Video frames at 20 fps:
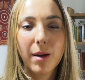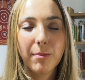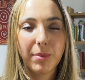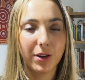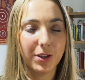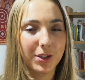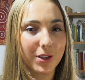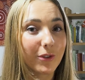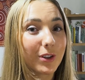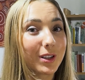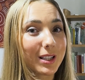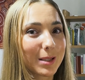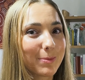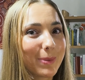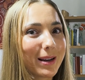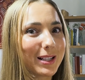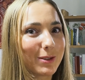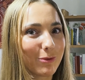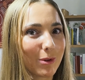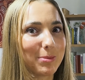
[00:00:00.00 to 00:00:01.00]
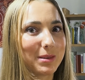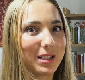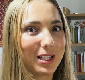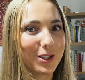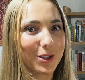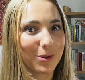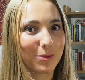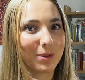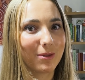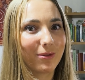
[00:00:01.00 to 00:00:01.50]
because you've got the spaced
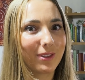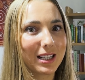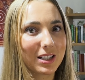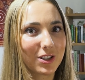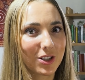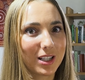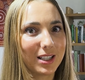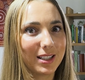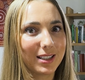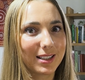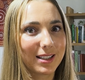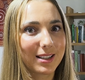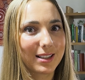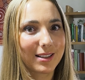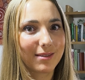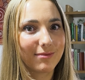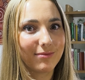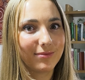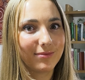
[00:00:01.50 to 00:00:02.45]
repetition with flashcards.